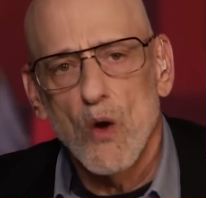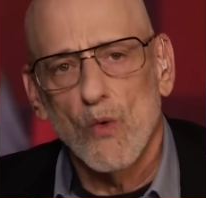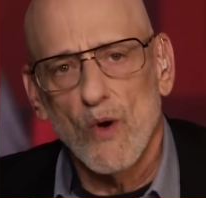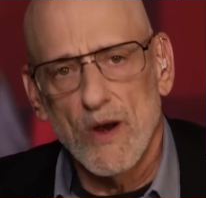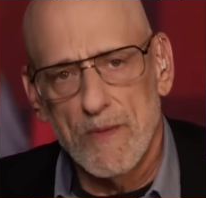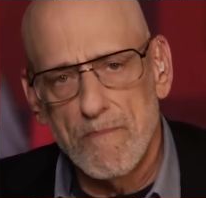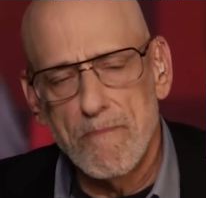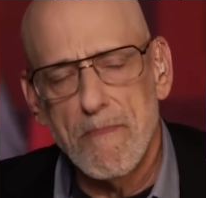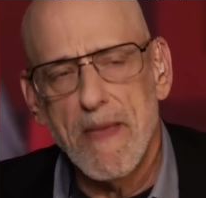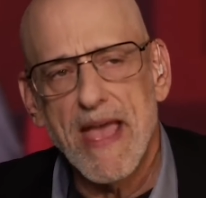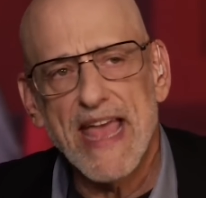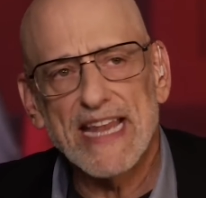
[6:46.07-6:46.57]

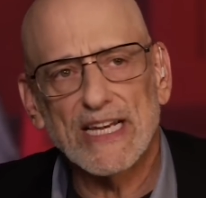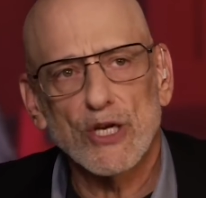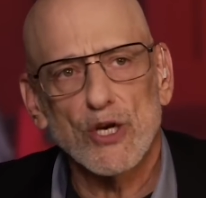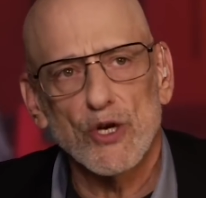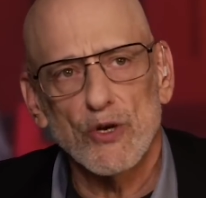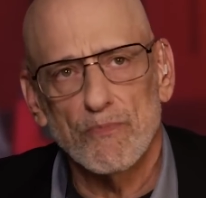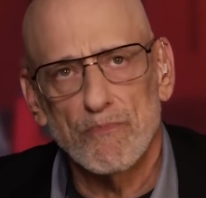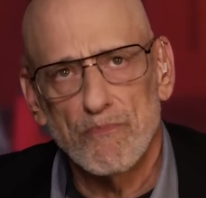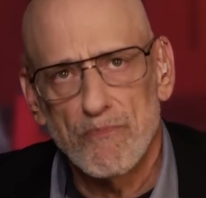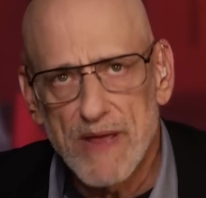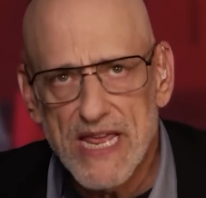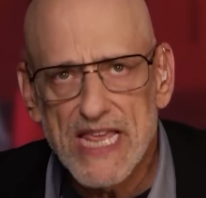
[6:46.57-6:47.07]
when men
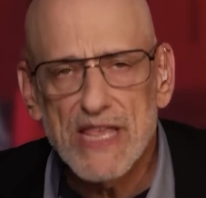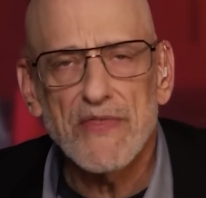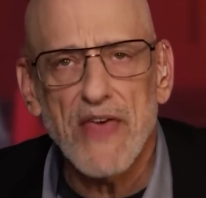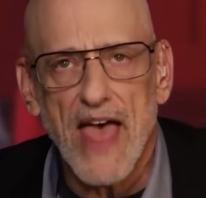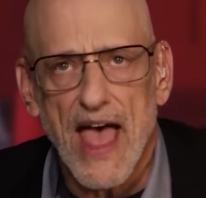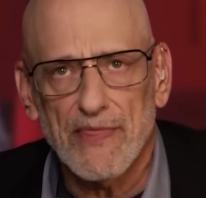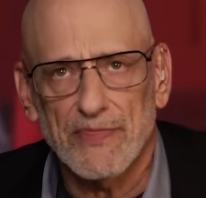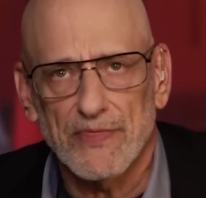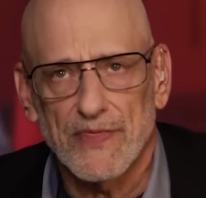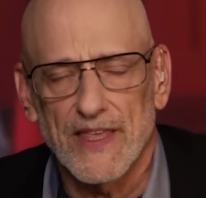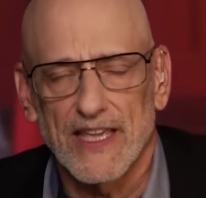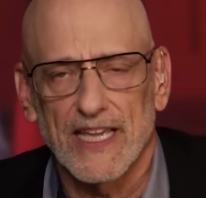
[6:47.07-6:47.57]
could be
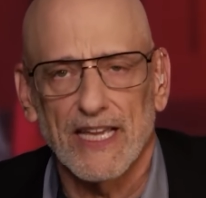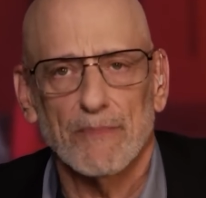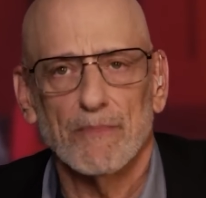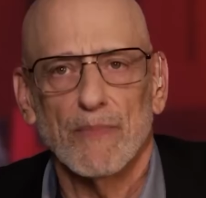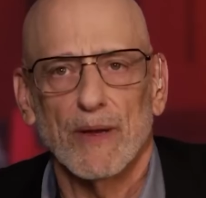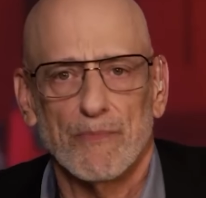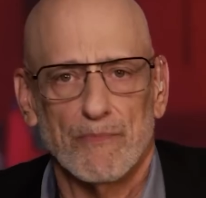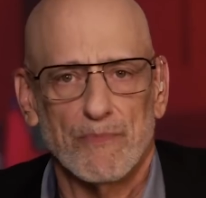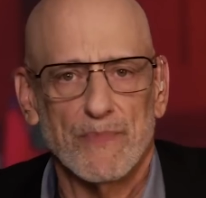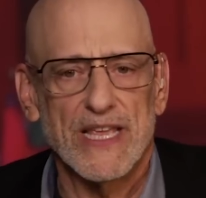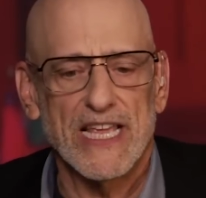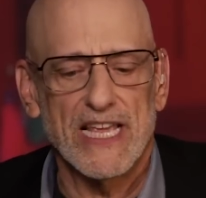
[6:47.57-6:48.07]
that thing,
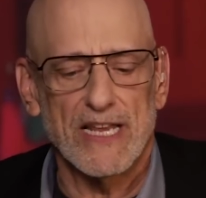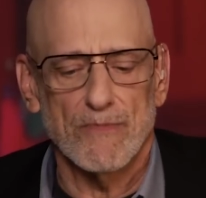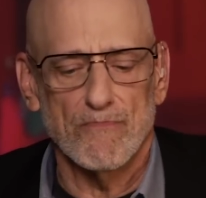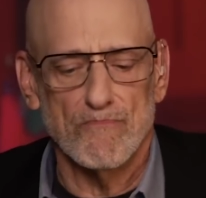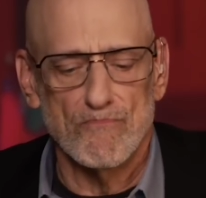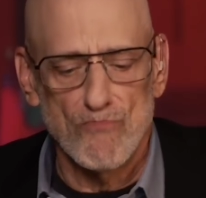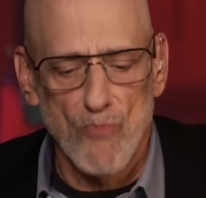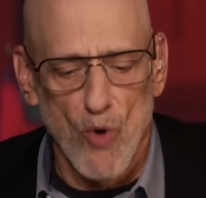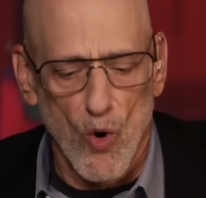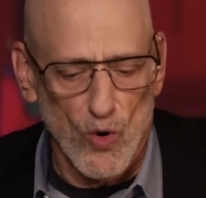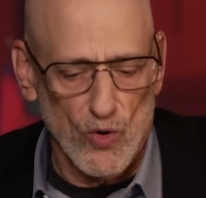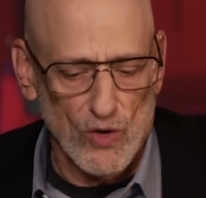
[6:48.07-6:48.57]
but be it
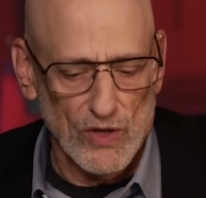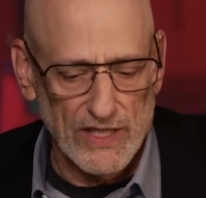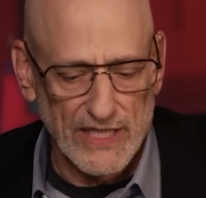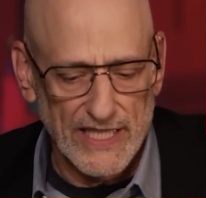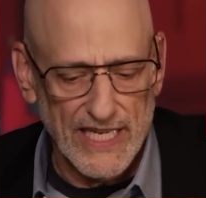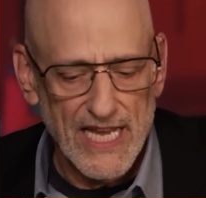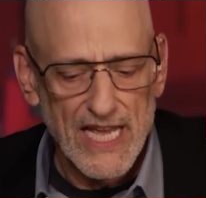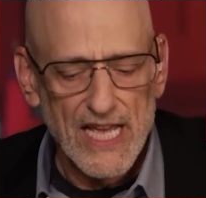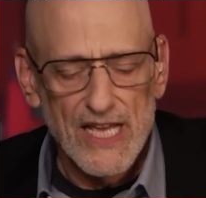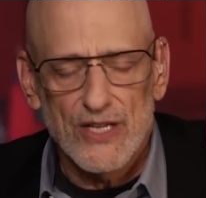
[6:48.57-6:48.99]
morally.